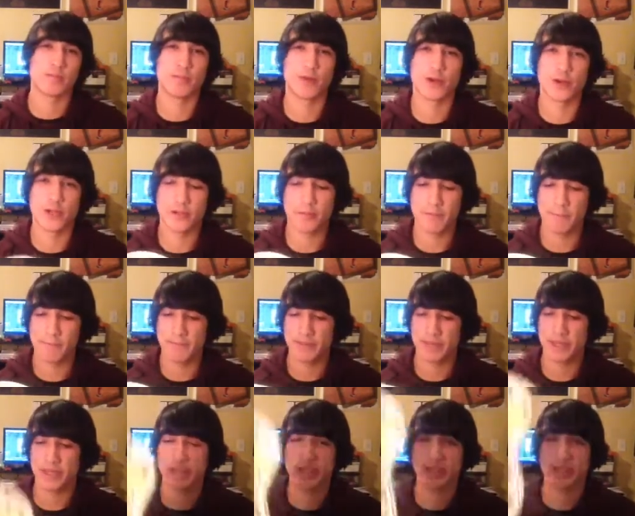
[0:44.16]
But
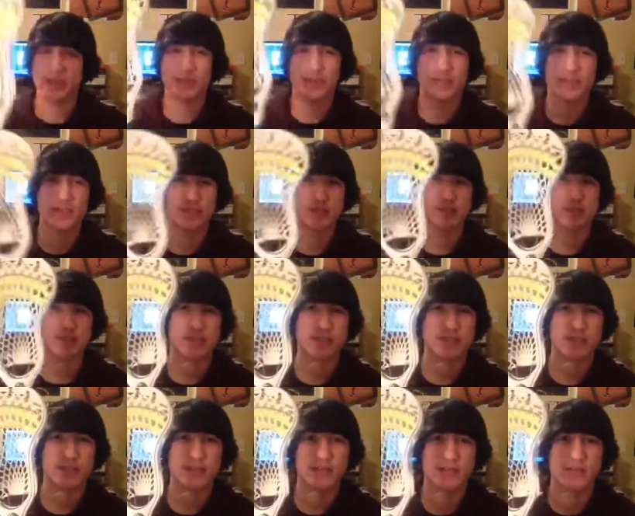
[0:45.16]
here is
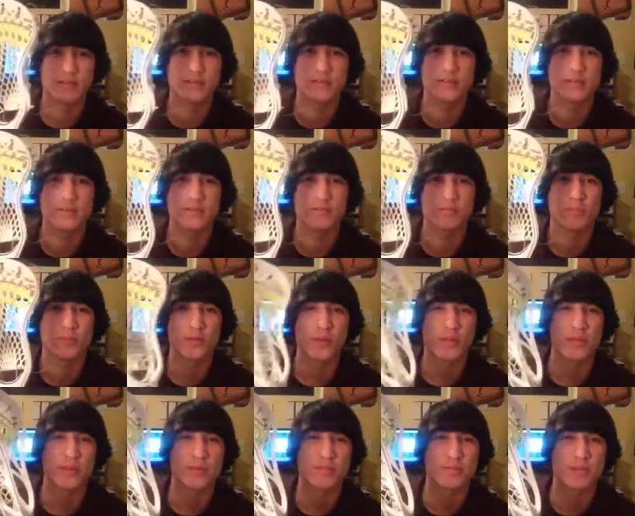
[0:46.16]
the
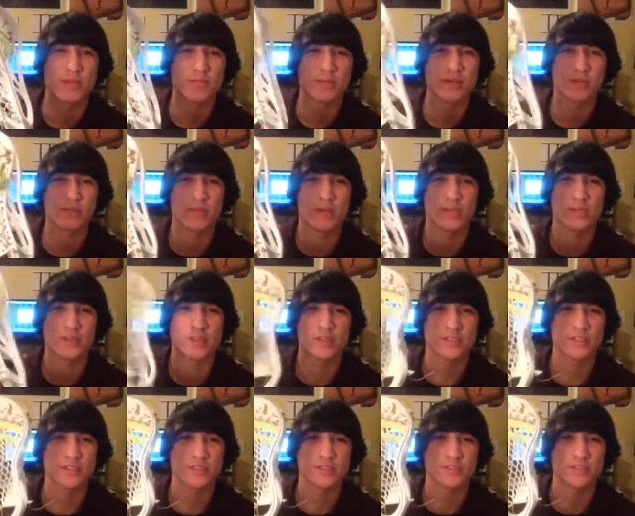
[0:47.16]
brand new Maverick
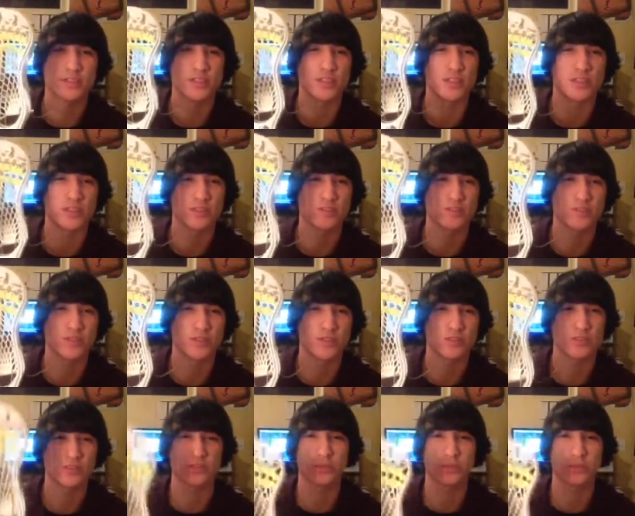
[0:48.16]
Metrik. This is the universal